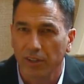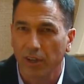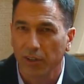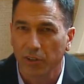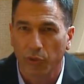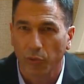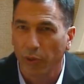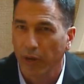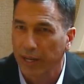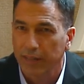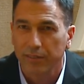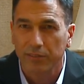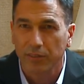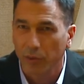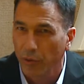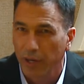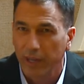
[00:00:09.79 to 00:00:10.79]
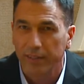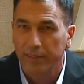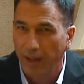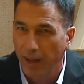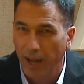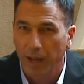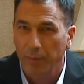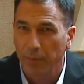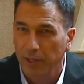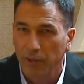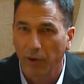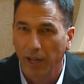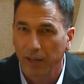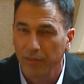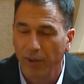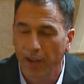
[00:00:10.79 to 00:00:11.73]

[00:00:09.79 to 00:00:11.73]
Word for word: a, a, great, great time at Grand